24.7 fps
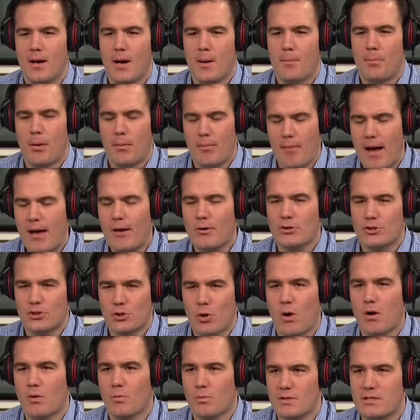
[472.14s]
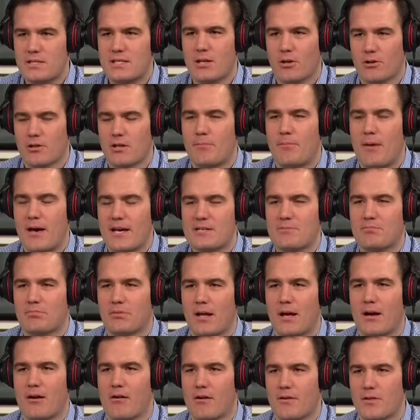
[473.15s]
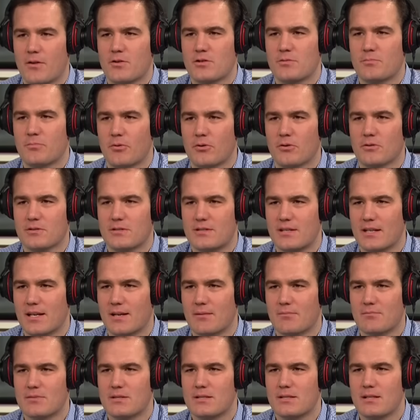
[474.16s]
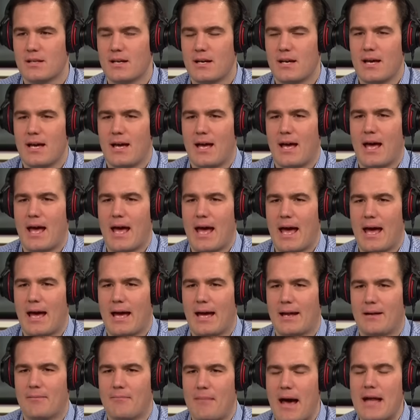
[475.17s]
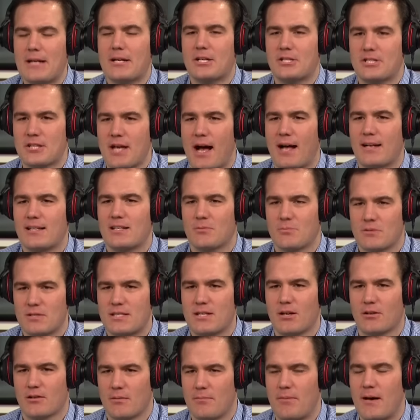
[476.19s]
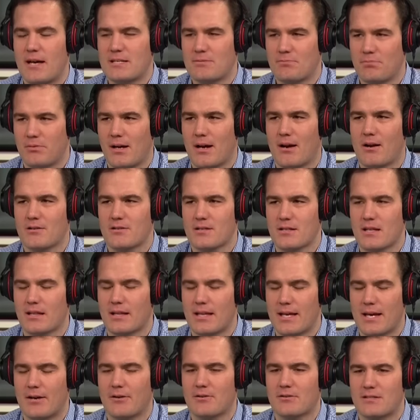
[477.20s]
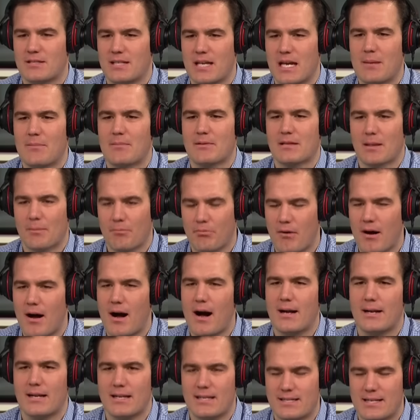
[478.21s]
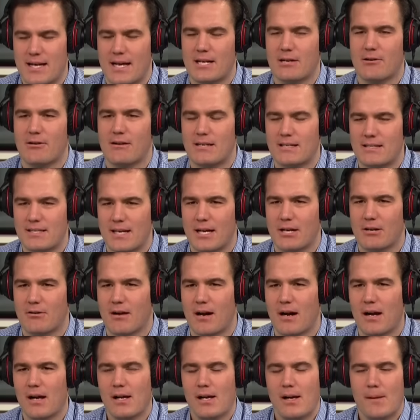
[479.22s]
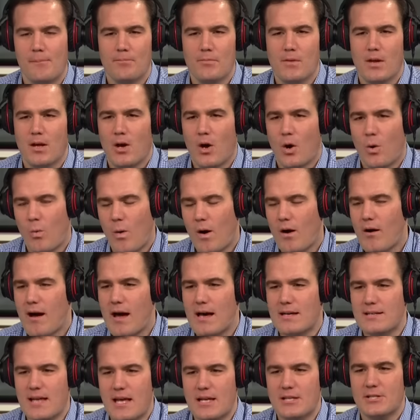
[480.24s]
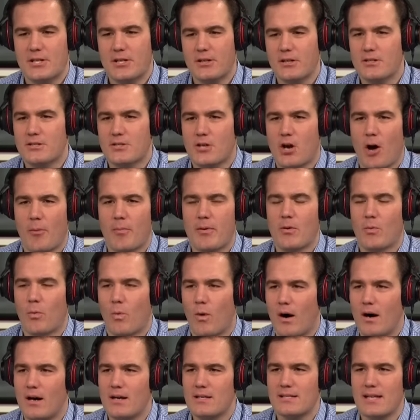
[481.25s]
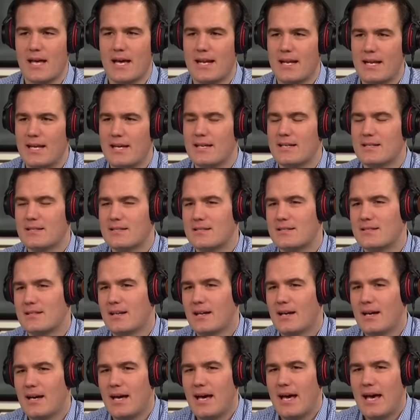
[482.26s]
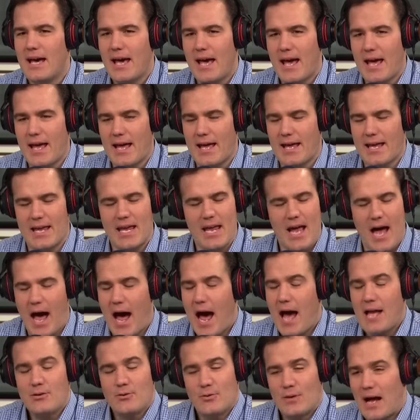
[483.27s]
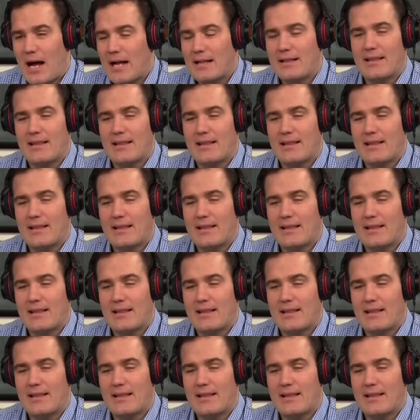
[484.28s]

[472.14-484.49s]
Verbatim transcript: but Michael Jordan was still the best player on those Bulls teams. And Magic Johnson was still the best players on the Lakers team, and LeBron, et cetera, et cetera. Whereas, as good as Kobe was and is, he I do not